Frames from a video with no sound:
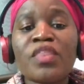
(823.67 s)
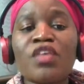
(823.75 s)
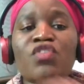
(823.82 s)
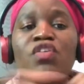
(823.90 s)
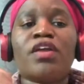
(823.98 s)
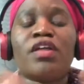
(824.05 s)

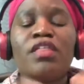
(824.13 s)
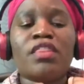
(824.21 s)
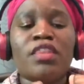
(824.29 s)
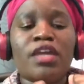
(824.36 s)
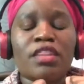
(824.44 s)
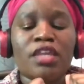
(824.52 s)
So
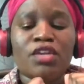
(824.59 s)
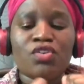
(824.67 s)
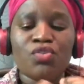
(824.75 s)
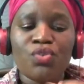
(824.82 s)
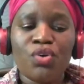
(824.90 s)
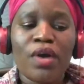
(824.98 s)
they
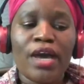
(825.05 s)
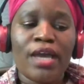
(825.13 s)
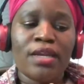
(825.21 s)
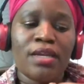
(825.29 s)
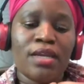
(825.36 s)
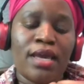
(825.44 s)
do go
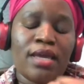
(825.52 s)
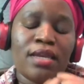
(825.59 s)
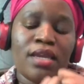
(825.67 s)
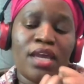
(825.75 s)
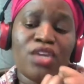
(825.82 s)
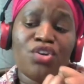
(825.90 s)
hand in
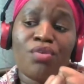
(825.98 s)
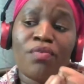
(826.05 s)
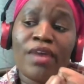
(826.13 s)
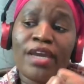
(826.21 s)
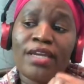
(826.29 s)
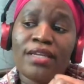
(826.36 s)
hand. And you're
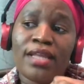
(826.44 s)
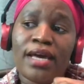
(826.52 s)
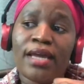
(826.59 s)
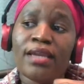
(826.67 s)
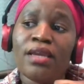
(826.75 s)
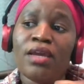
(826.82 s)
right
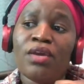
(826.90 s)
that